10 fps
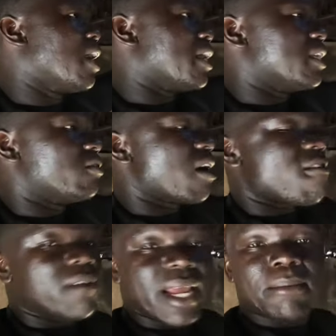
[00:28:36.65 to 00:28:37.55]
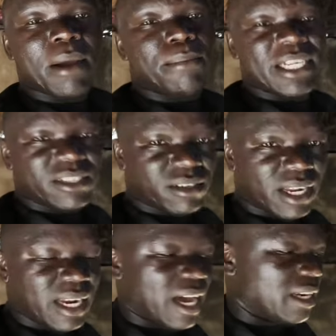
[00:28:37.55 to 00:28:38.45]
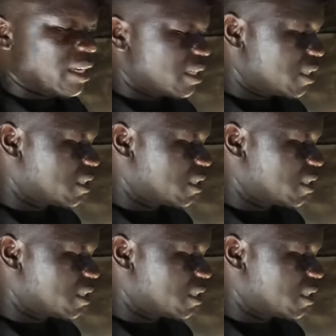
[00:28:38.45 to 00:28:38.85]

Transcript: I need to have like my personal land.